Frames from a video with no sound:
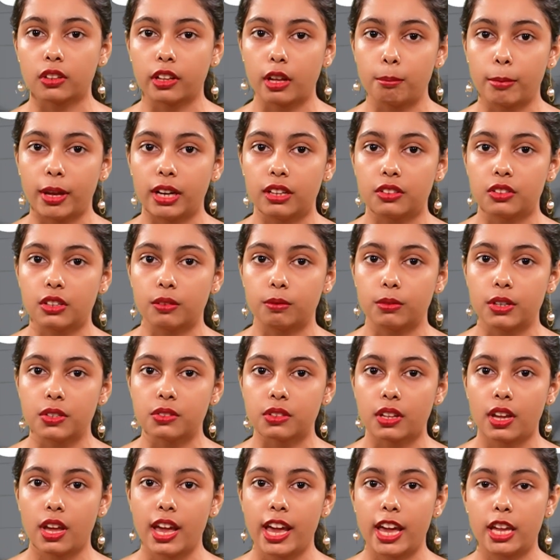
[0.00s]
competitiveness
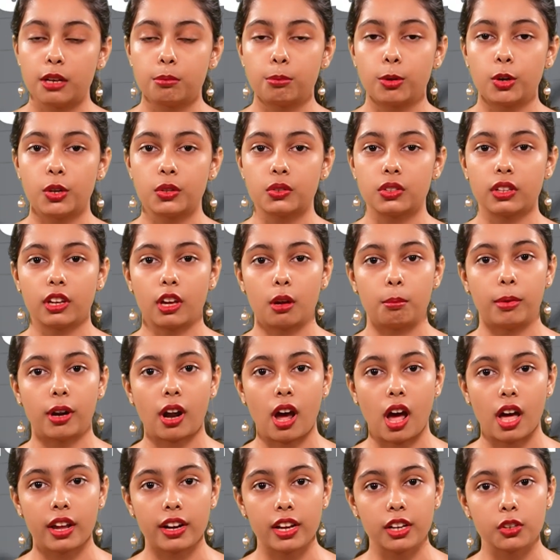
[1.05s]
in producing a
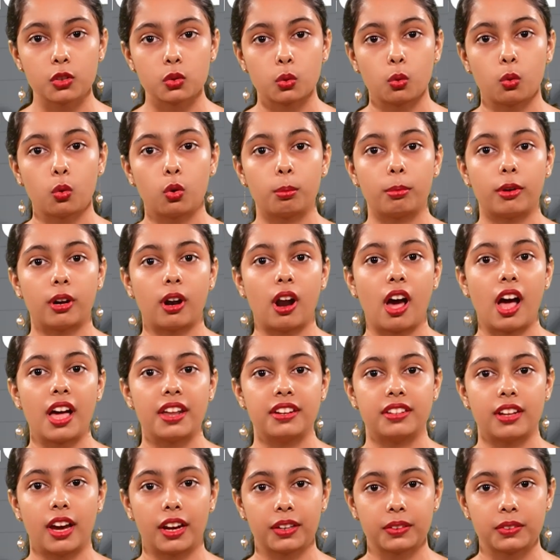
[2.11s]
product or
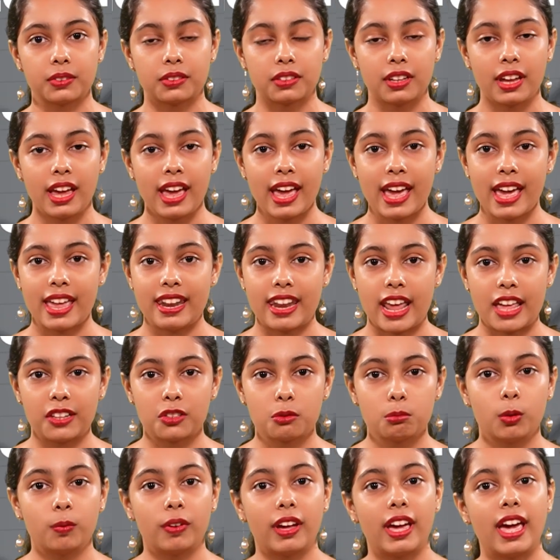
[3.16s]
products. Let's
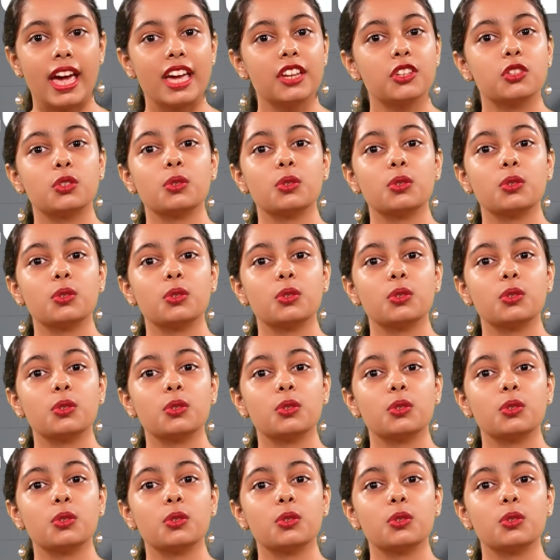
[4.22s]
move ahead